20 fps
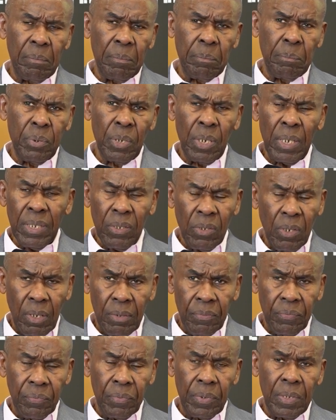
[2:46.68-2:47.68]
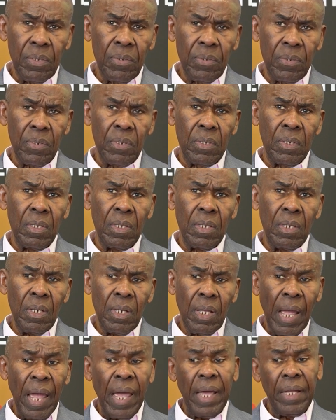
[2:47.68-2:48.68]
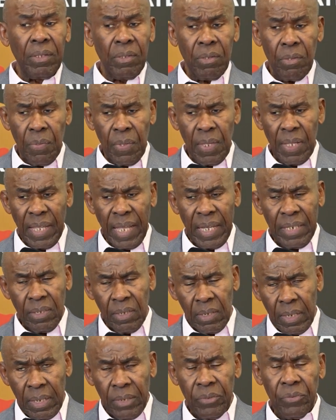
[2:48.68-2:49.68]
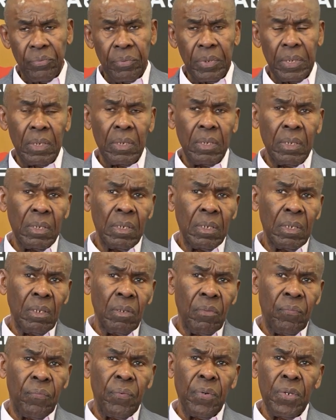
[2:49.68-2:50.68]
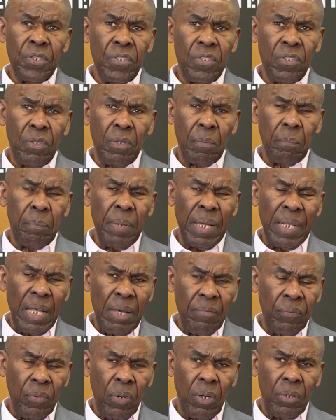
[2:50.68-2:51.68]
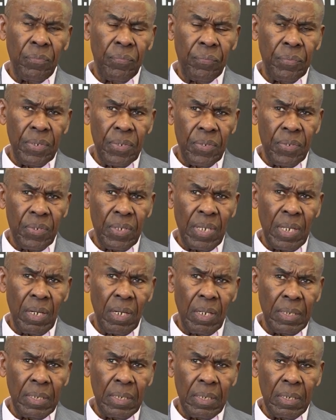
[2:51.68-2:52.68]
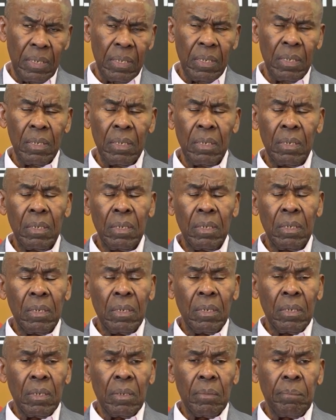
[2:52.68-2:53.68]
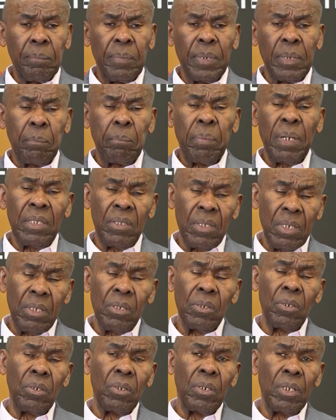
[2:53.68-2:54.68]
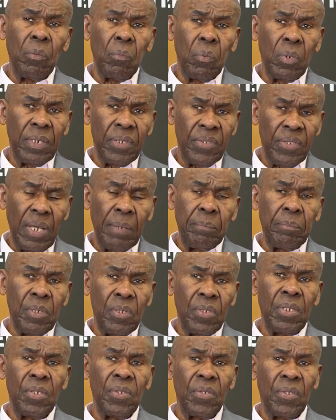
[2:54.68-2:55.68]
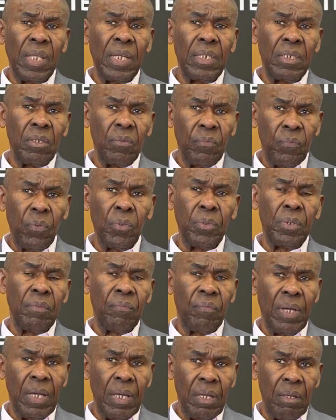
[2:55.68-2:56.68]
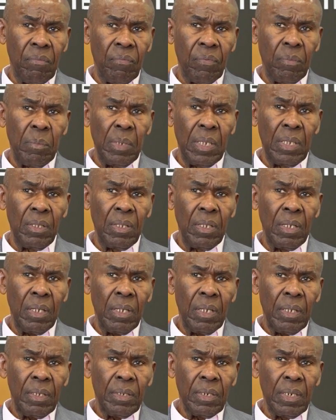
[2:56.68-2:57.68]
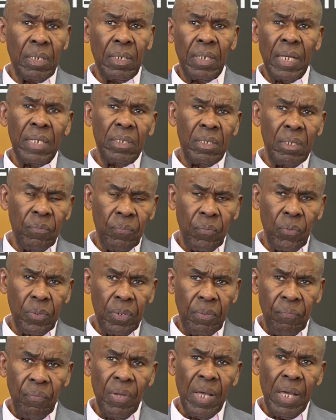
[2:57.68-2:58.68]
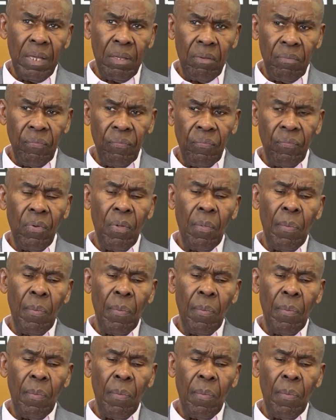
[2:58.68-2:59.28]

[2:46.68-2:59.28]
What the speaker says: Berlin Conference and the 1900 first Pan-Af Conference in London, but particularly what has happened since 1945. I mean, in 1945,